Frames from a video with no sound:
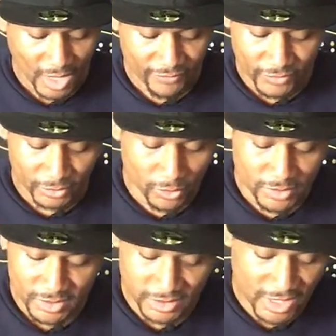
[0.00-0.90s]
If you're
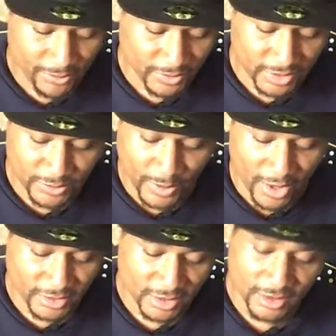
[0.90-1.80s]
losing sleep with this
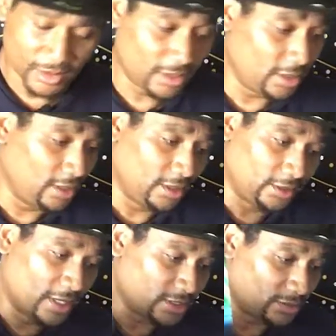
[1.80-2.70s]
person,
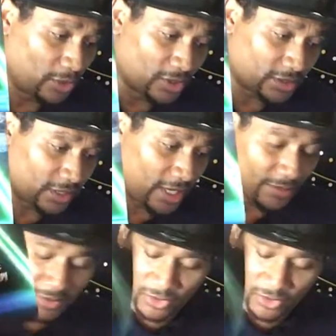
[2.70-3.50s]
get some more sleep.